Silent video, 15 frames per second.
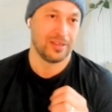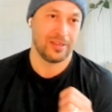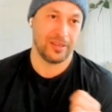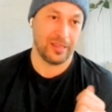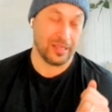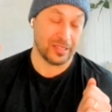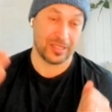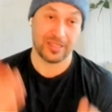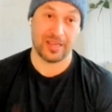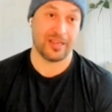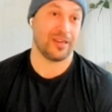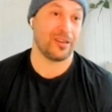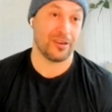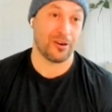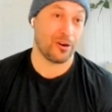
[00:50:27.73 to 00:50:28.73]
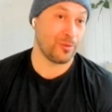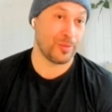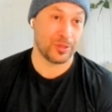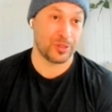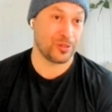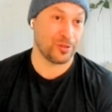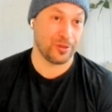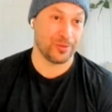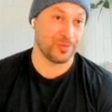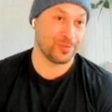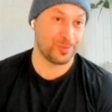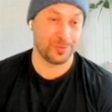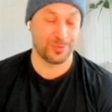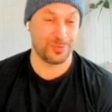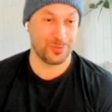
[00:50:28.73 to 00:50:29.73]
inside an Arbitrum
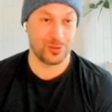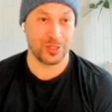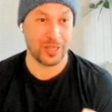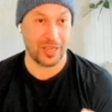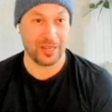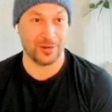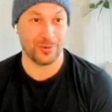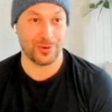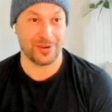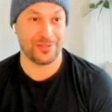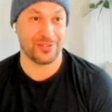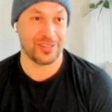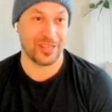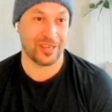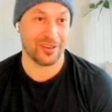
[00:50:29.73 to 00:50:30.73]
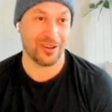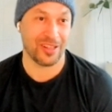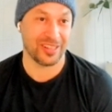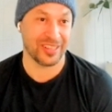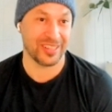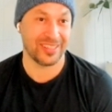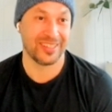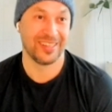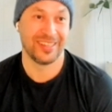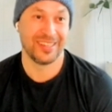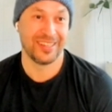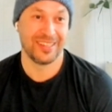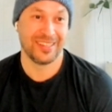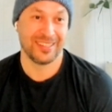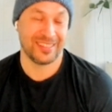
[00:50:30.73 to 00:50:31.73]
chain or whatever they call it.
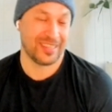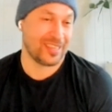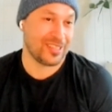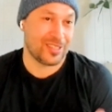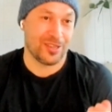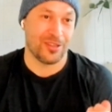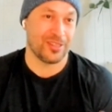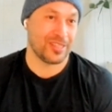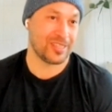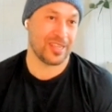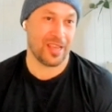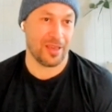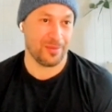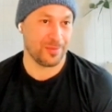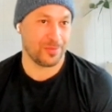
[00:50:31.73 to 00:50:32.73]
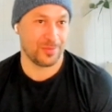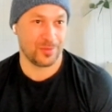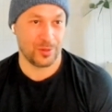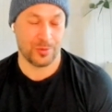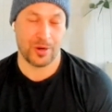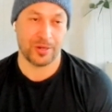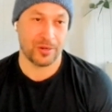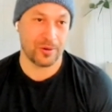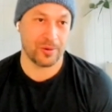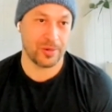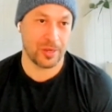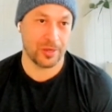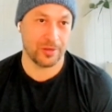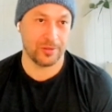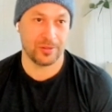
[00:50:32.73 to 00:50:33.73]
Like, it's all the same. You run your own
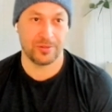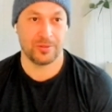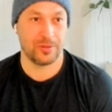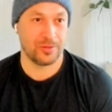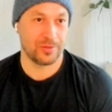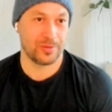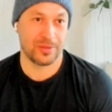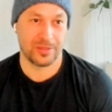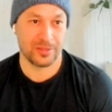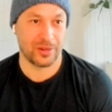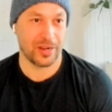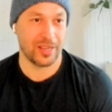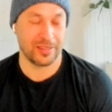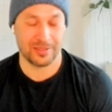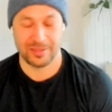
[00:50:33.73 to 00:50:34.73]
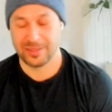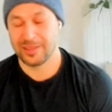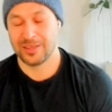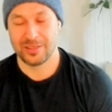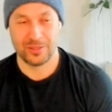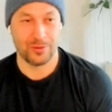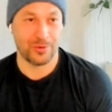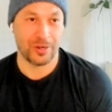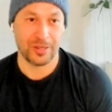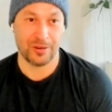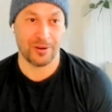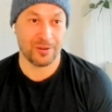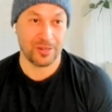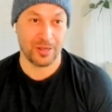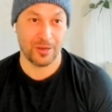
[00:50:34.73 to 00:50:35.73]
node, right? You run your
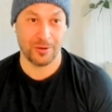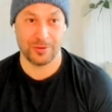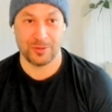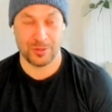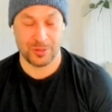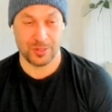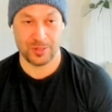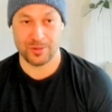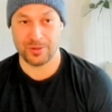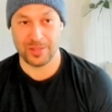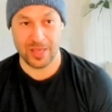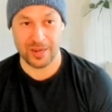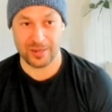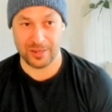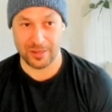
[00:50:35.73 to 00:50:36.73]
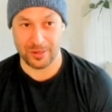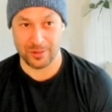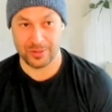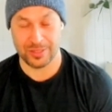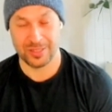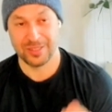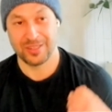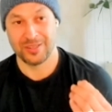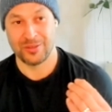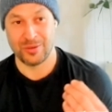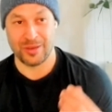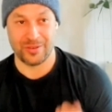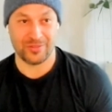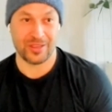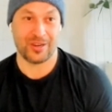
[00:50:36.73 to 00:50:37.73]
own node, you secure that node, you
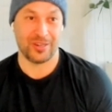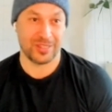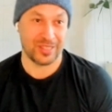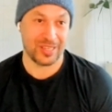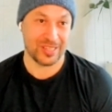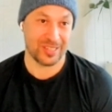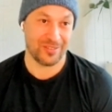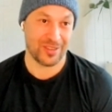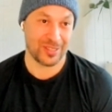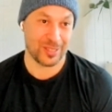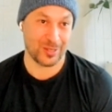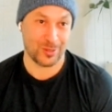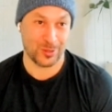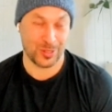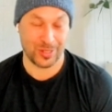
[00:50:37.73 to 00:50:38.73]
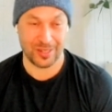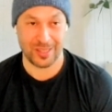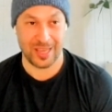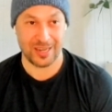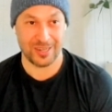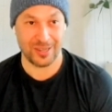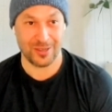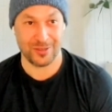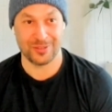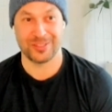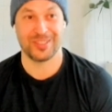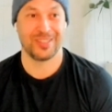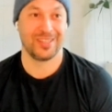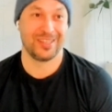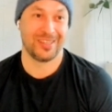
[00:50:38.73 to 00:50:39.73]
have guarantees of execution of that node.
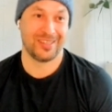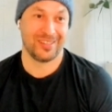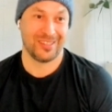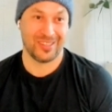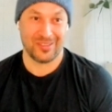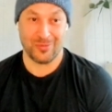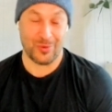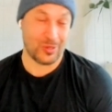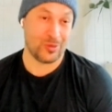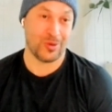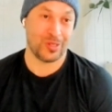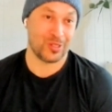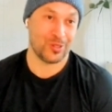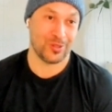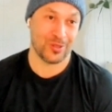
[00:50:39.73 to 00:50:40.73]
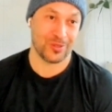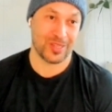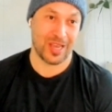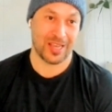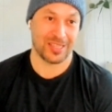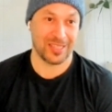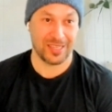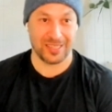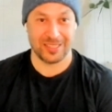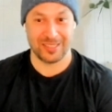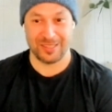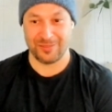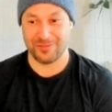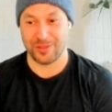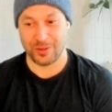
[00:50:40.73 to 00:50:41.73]
When you issue those assets,
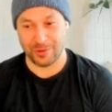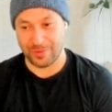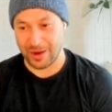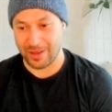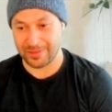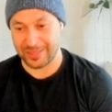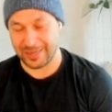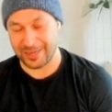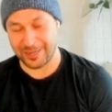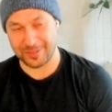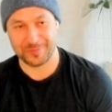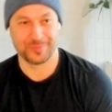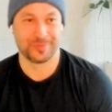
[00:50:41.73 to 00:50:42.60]
they float around there.